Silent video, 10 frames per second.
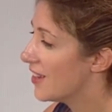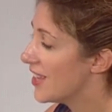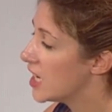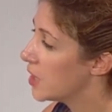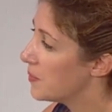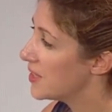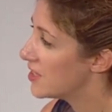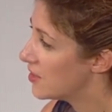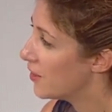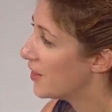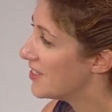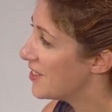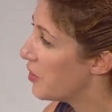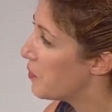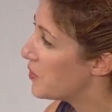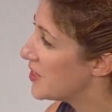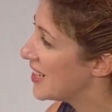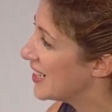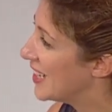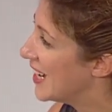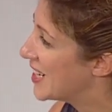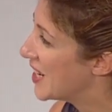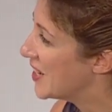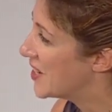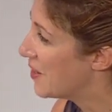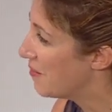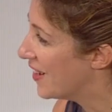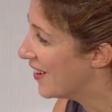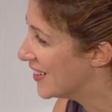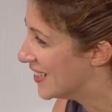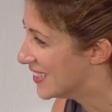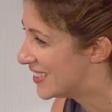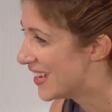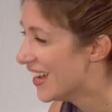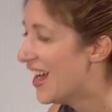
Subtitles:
getting a bit stuck is on the monetization, to be honest.